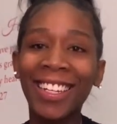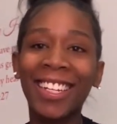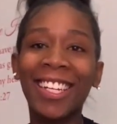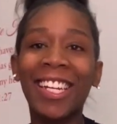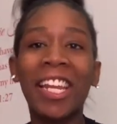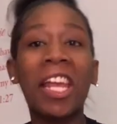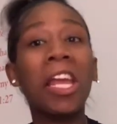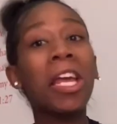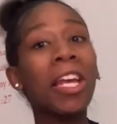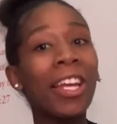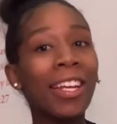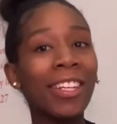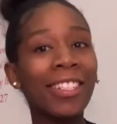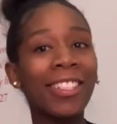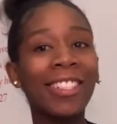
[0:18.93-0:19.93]

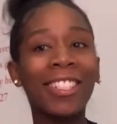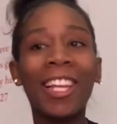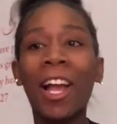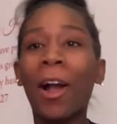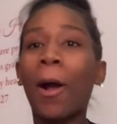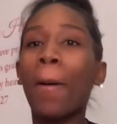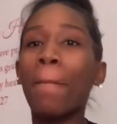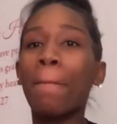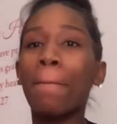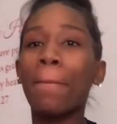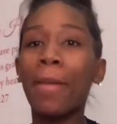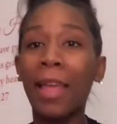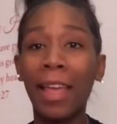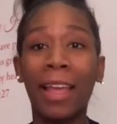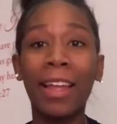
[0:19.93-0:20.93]
yes y'all i'm
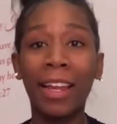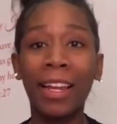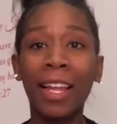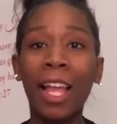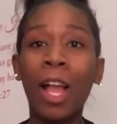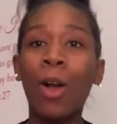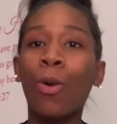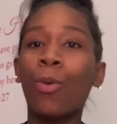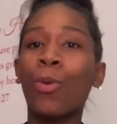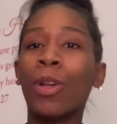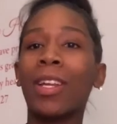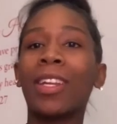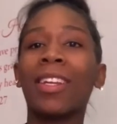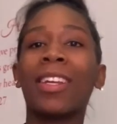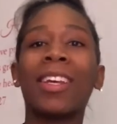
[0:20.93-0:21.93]
back with
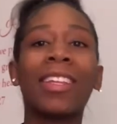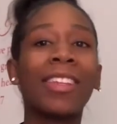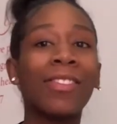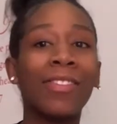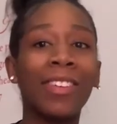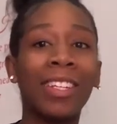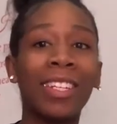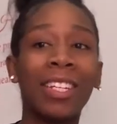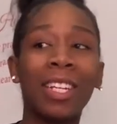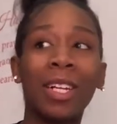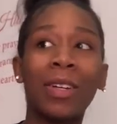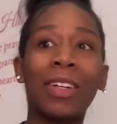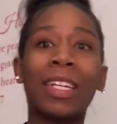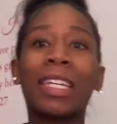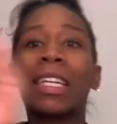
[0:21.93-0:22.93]
another video